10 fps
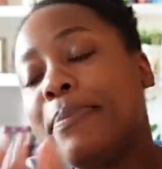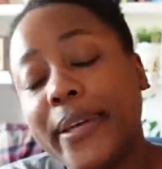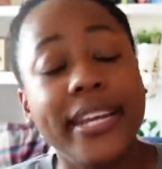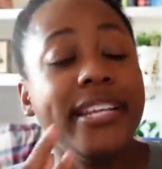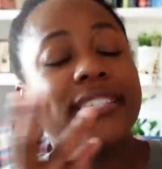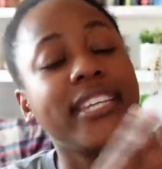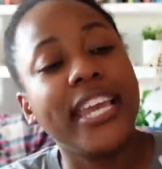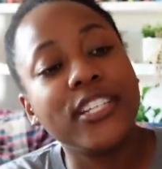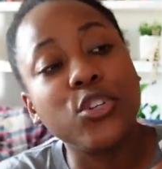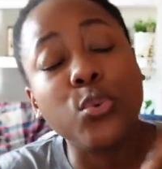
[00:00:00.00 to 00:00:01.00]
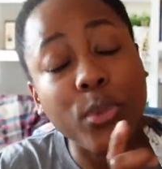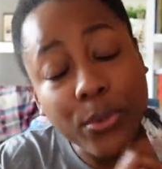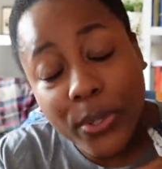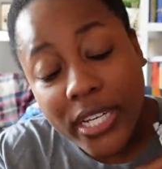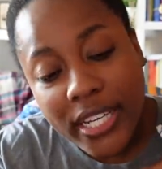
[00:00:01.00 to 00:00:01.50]
plan is again to
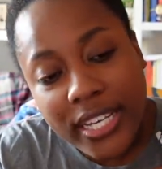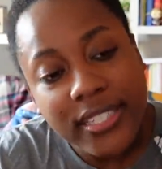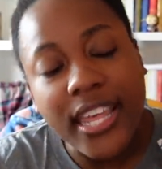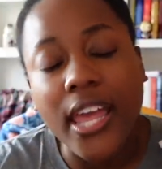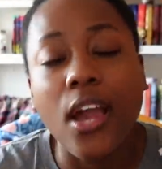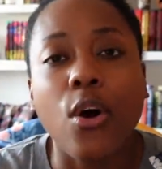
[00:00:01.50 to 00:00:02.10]
reread this,